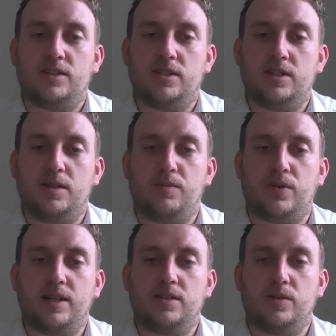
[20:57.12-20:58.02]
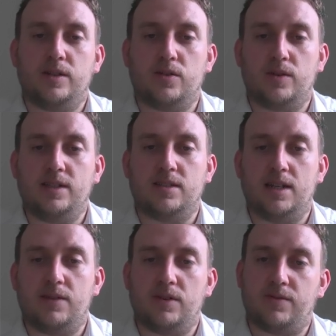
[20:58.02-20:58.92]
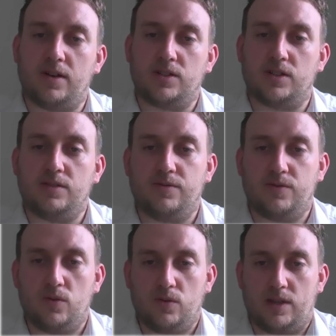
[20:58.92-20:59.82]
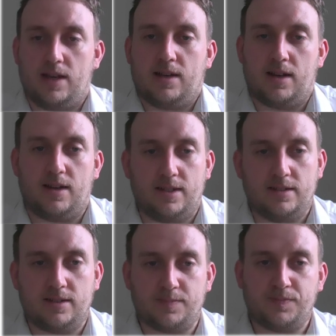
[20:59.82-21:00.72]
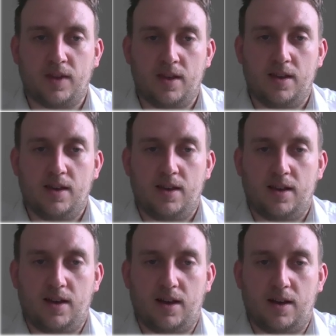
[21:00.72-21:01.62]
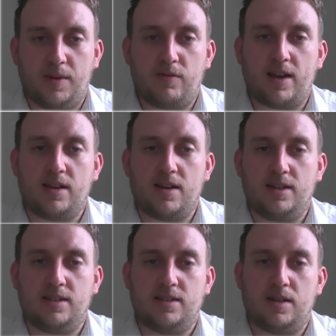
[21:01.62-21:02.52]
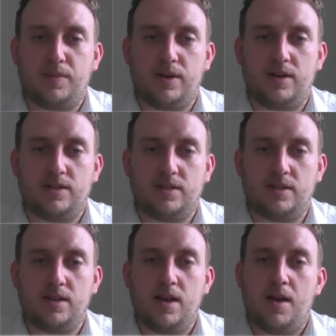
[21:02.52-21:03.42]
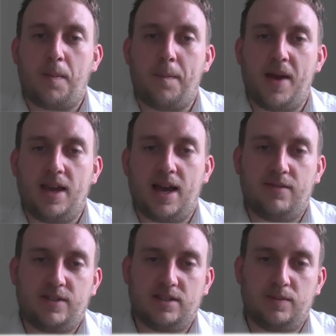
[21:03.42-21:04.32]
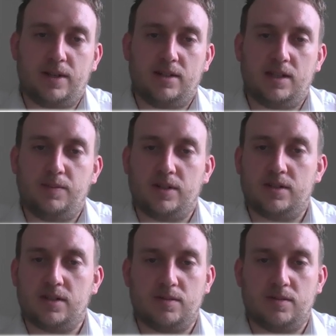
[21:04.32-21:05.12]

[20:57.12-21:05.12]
can bring to increase the level of functioning for their client. It recognises that a person may have disability, but doesn't